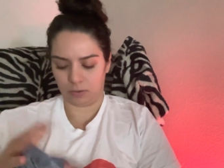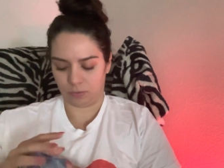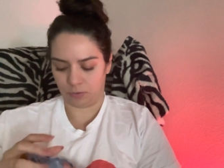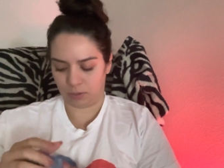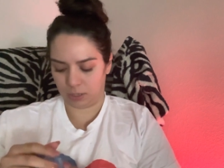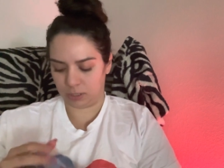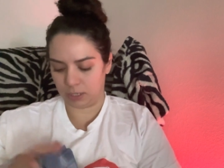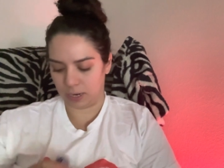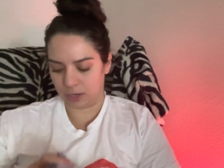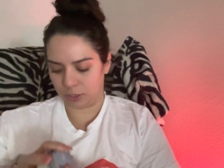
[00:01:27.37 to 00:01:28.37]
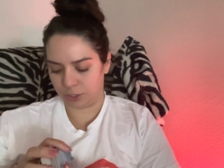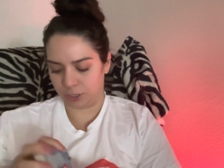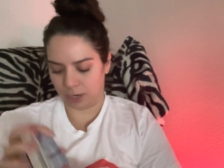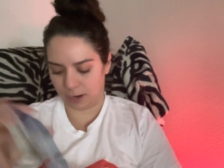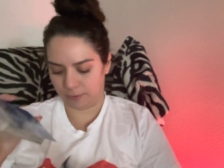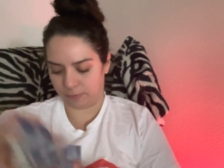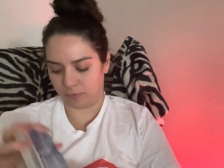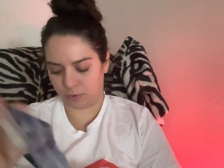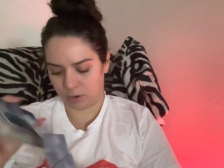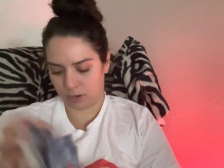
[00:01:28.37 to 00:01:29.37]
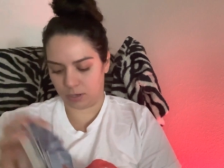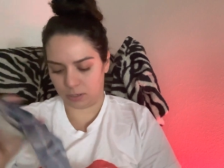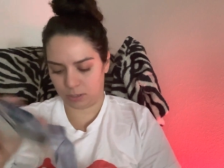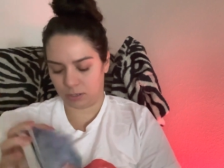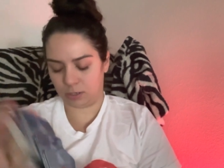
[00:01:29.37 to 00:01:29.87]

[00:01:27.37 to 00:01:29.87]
Where's the energy at for us?